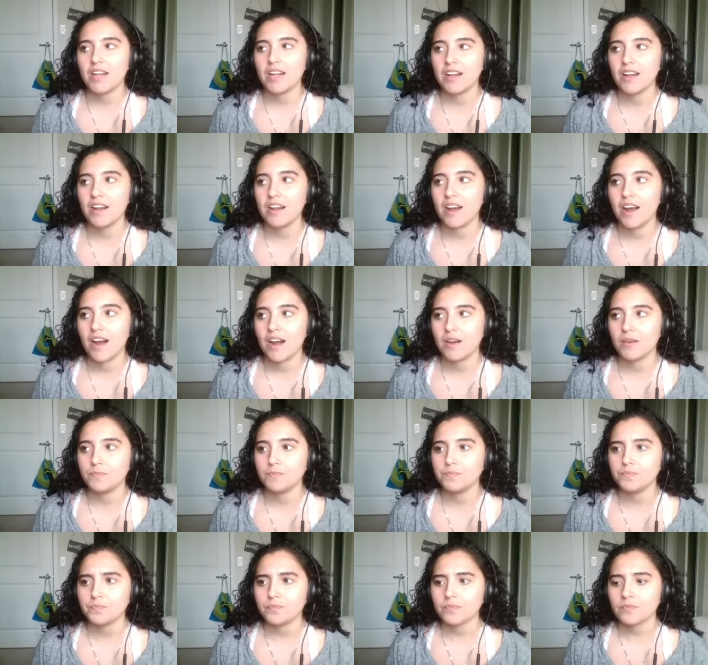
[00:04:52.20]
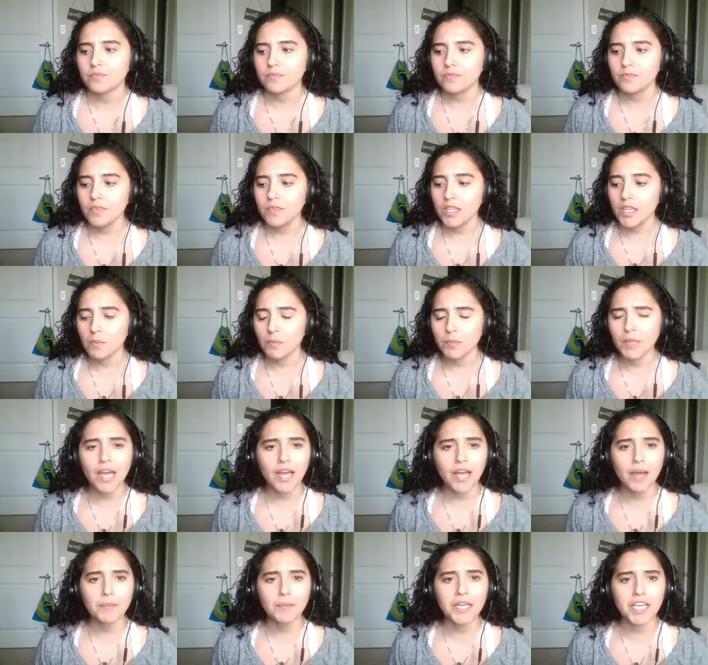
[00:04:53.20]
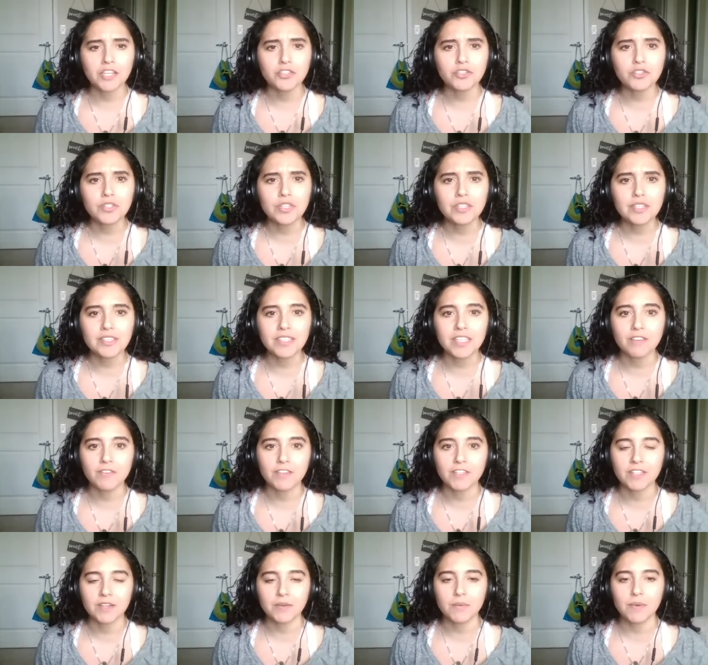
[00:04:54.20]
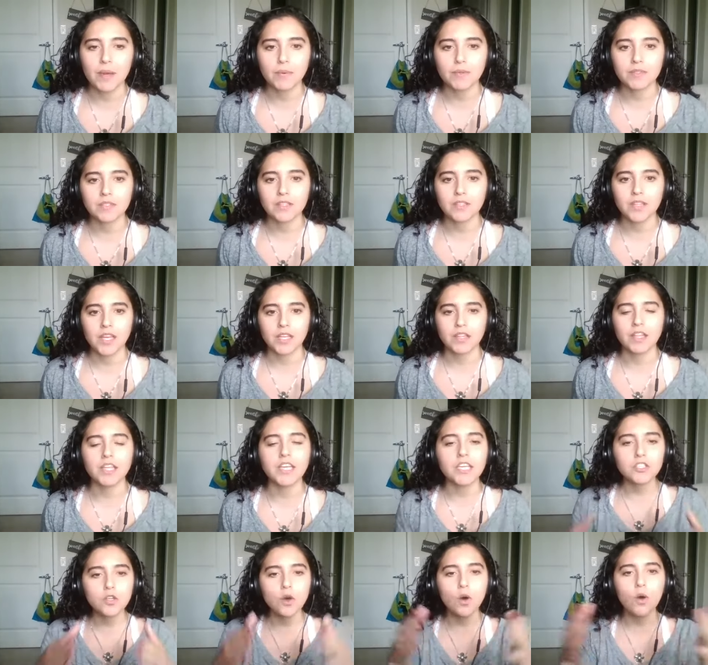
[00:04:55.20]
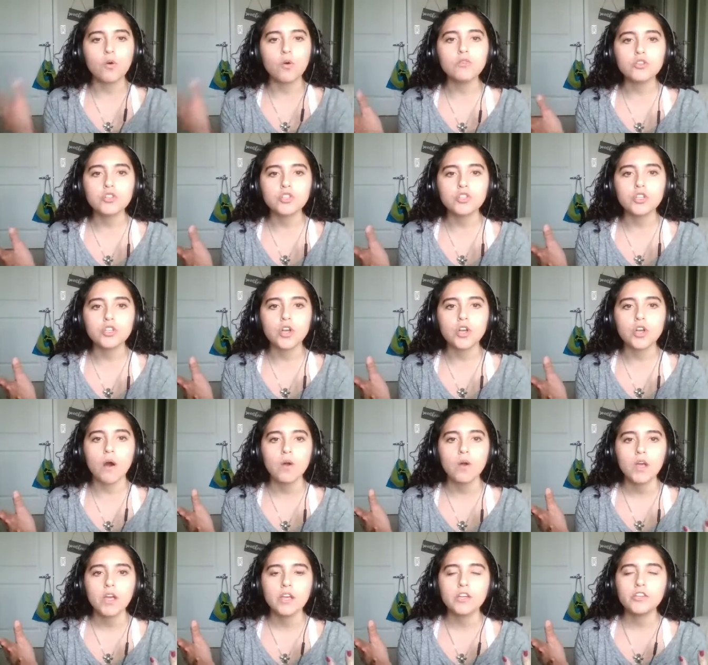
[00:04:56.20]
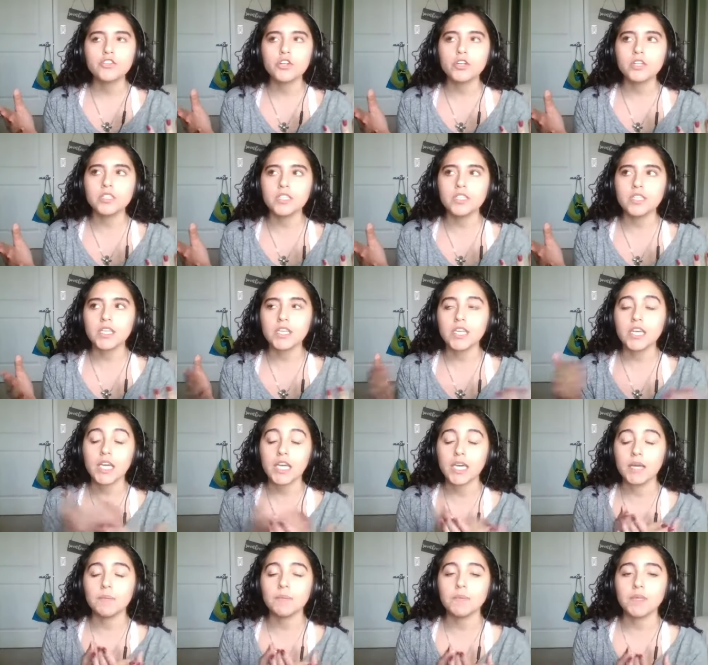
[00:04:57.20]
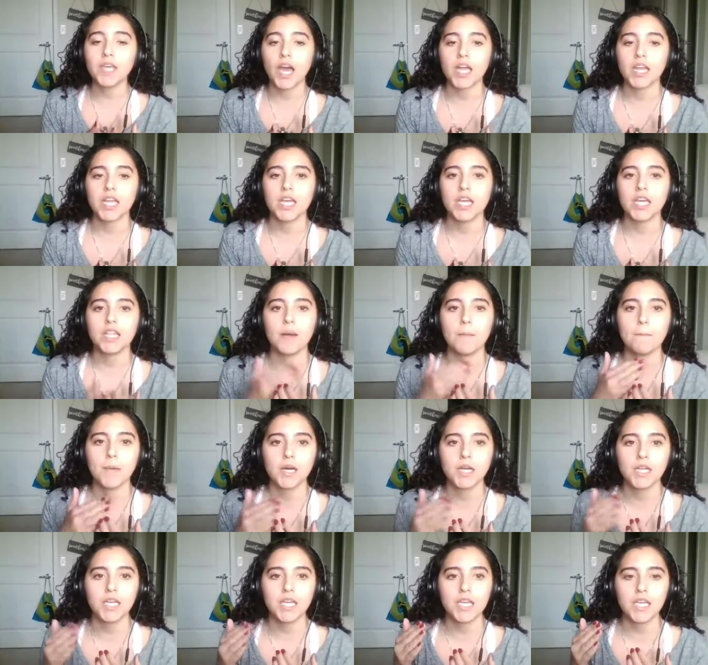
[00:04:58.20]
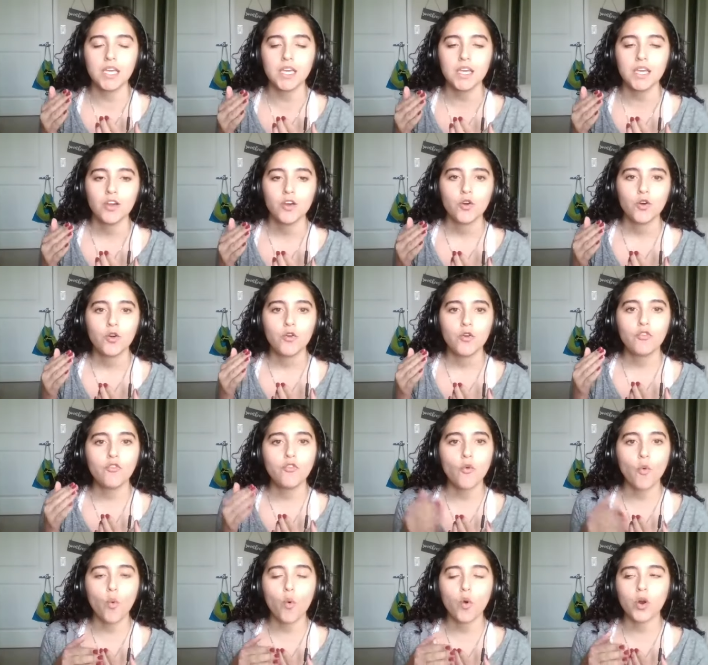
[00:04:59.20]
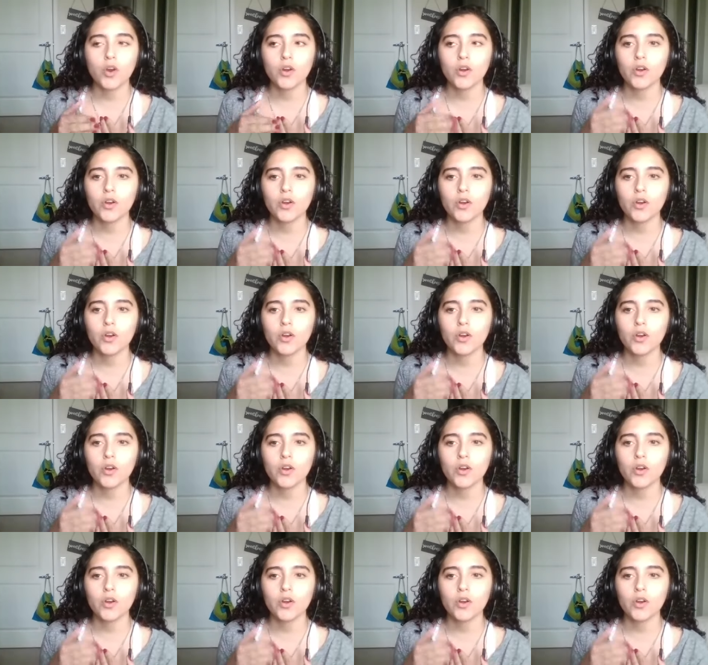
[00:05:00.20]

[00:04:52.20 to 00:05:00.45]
um but yeah, I'm like interested to see if he's gonna be able to like like is the whole show just him getting the money for it,